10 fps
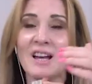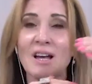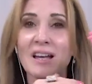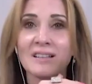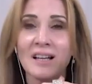
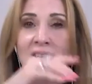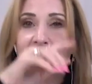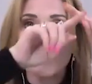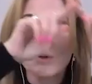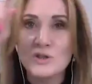at night
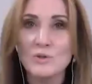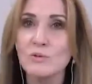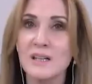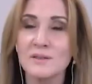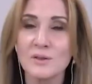time you
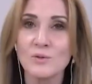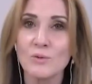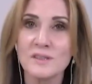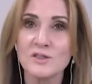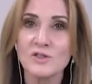sort out the
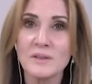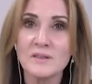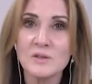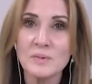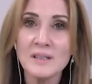thoughts that you've been
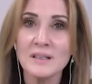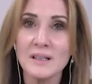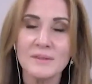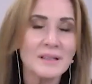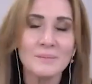speaking,
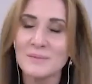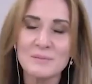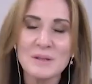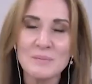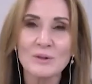uh,
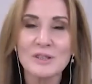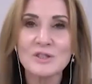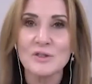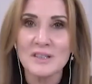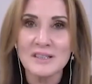been building
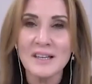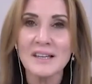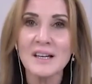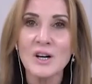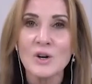during the
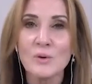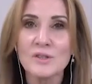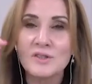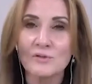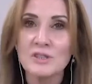day,
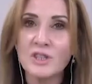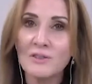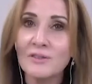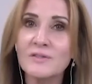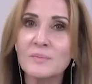which is a
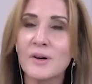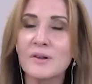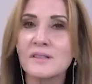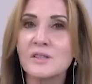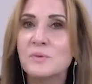regenerative
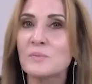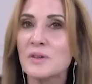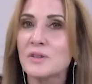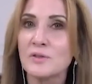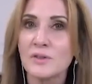process
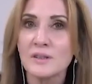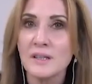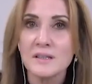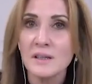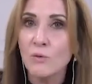preparing you for the
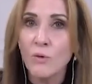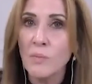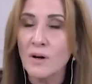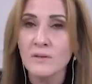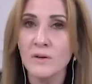next day, all
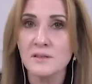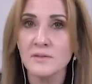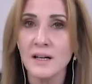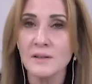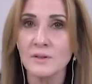part of our
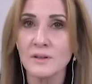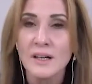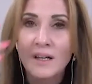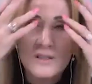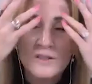survival.
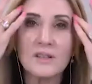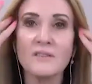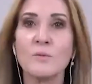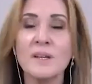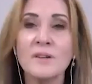So
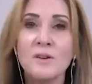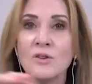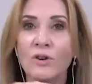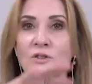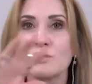if we don't
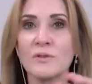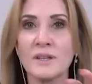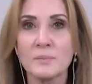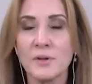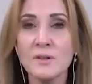control
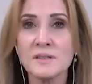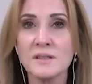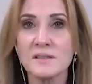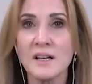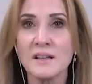that
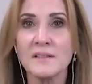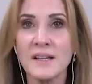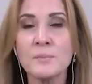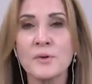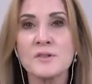process, then
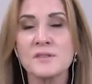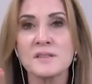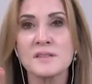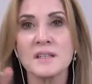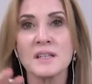that
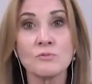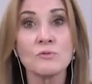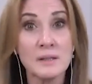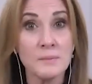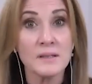process can get
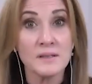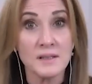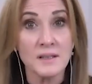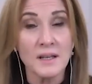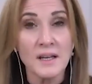really
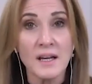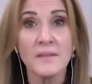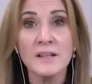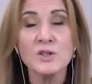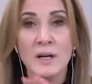messy.
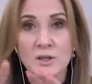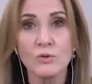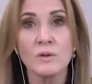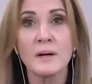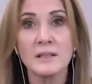And that's why I
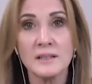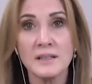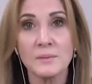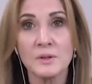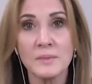talk about
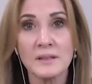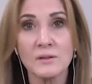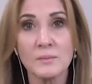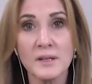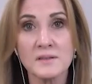cleaning up the
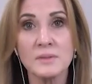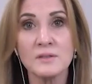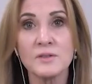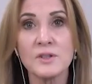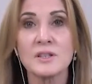mental mess and
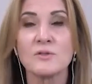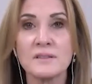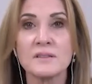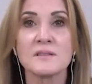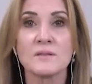being very
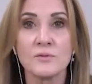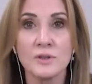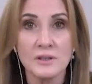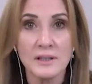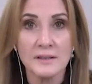direct and self
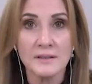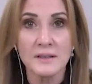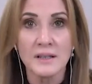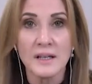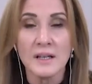
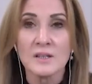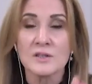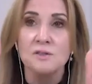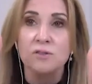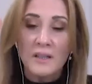regulated.
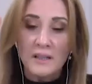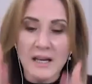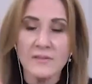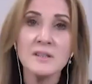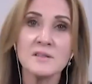So
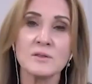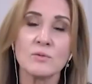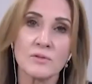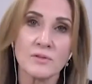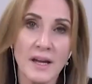having said
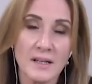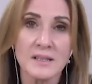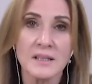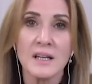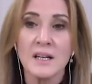all of
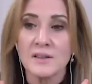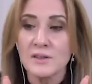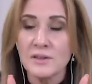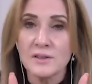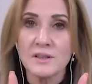that, the,
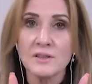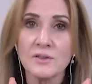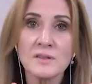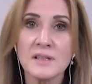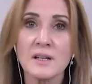the
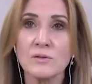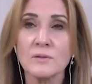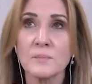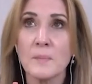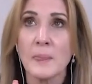
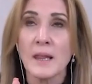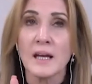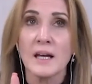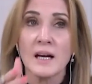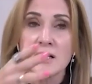neurocycle,
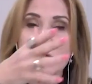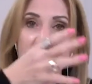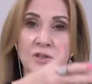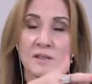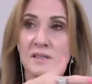I
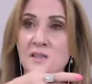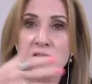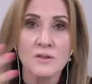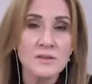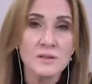stress is
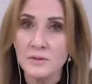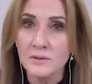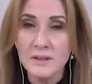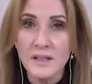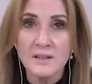so
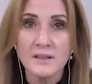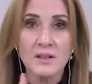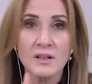simple. The,